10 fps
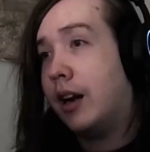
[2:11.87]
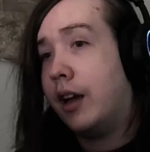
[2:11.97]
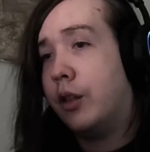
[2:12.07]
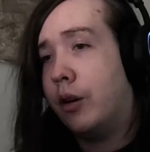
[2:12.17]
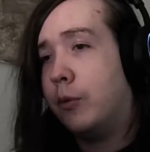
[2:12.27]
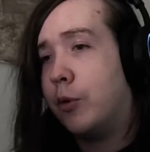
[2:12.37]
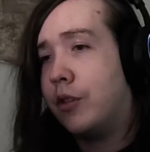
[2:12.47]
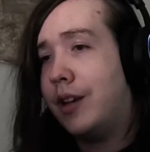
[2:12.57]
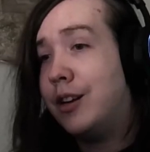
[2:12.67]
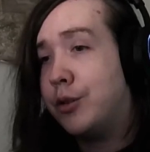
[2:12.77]
I thought
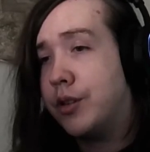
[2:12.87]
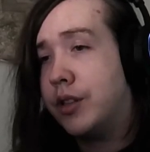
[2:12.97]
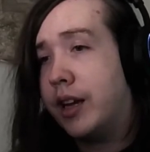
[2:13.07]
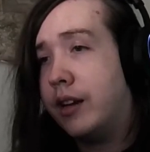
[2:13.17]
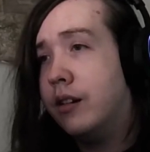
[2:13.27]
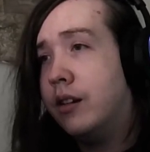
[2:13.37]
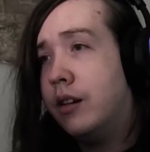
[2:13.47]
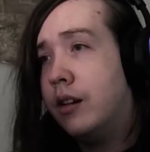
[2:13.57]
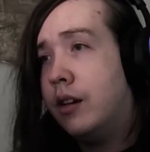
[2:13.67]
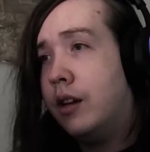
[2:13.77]
was interesting
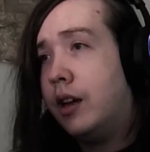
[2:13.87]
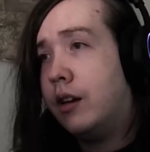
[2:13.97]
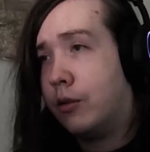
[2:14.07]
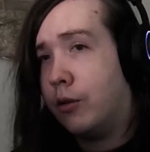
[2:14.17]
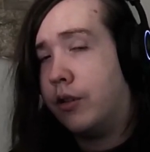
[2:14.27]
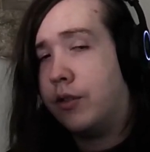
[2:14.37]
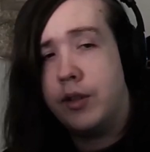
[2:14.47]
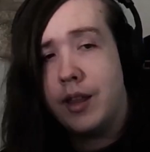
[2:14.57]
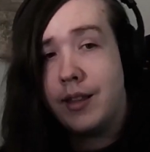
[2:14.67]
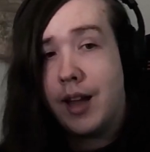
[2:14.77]
in accordance to
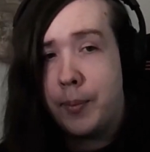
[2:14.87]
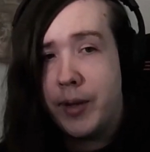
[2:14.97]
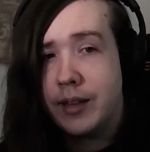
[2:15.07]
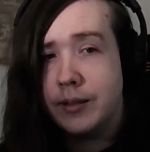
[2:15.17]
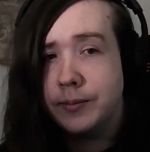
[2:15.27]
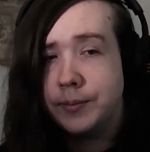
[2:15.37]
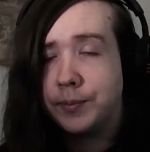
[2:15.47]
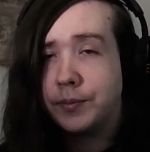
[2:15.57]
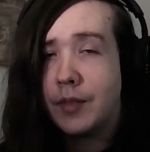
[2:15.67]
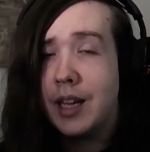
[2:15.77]
this topic.
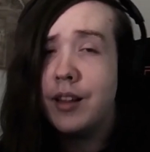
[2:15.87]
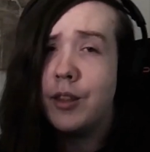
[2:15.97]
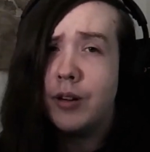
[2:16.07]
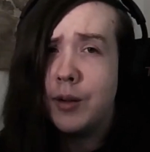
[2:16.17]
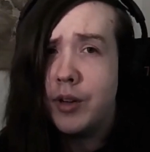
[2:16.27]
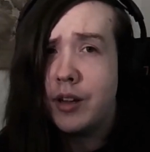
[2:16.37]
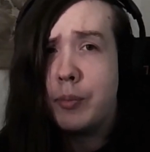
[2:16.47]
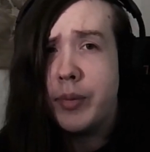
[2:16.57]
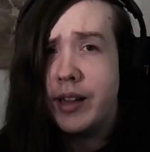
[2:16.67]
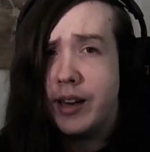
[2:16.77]
And I thought I would
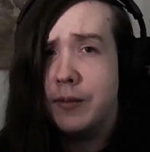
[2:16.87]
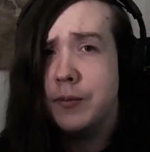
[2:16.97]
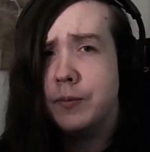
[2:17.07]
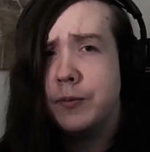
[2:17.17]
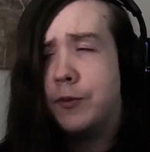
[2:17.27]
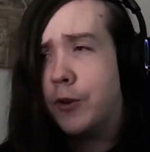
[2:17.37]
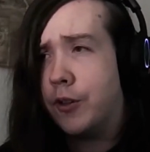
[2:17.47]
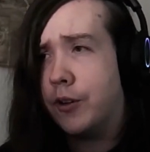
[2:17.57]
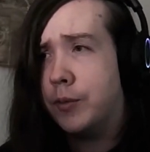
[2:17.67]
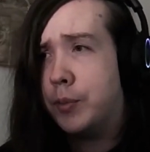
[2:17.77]
explain it
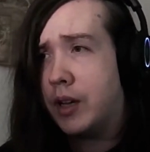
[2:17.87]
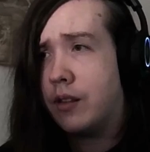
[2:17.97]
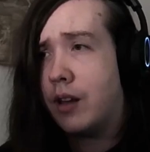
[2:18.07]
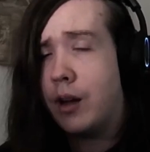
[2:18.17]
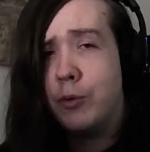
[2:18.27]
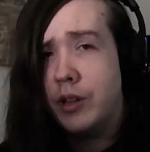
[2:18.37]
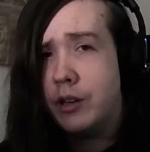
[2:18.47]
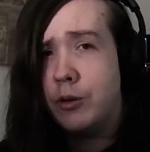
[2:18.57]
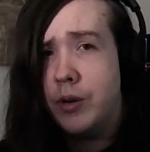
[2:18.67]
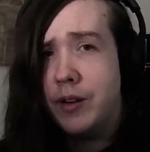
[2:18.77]
further, because I really
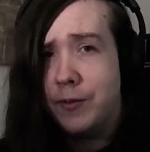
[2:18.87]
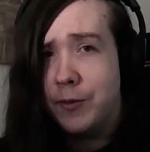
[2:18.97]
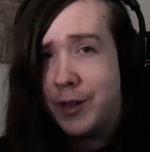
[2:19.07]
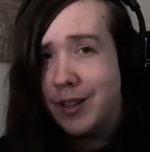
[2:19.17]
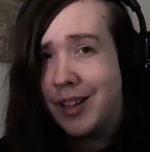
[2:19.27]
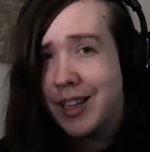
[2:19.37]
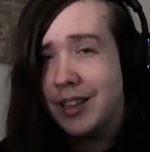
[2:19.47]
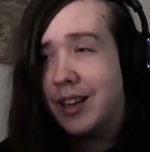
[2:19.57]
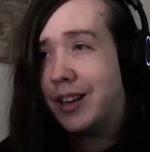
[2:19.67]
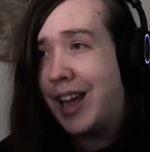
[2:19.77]
do feel
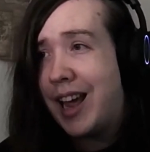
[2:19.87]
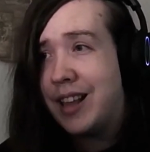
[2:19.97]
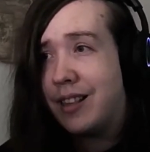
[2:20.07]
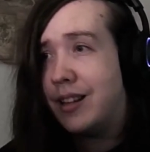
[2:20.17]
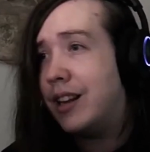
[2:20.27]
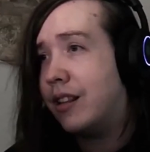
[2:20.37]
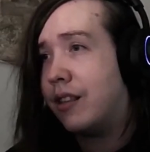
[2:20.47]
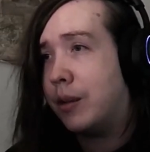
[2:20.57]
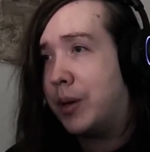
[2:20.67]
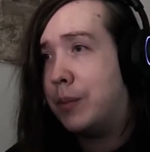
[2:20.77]
like a case
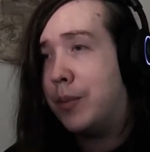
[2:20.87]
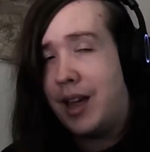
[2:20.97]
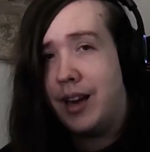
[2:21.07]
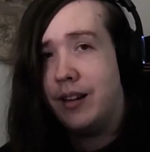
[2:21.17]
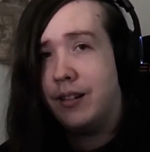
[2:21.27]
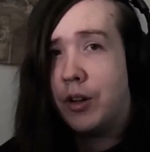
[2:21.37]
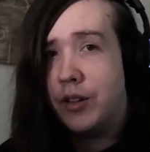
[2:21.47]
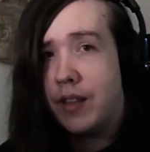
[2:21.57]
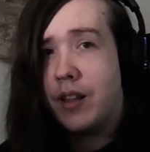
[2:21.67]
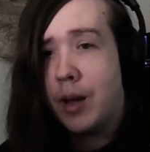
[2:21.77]
needs to be made on
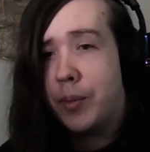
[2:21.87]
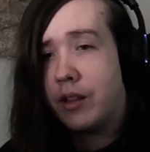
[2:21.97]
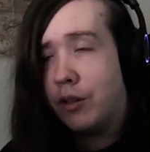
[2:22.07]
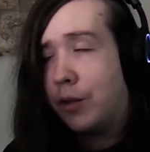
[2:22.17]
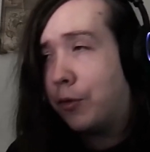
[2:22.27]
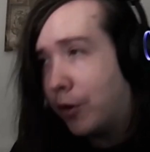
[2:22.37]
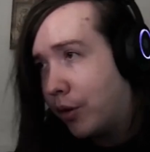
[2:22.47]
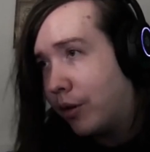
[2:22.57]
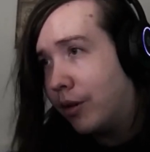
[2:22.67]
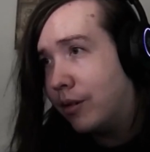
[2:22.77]
this topic so that further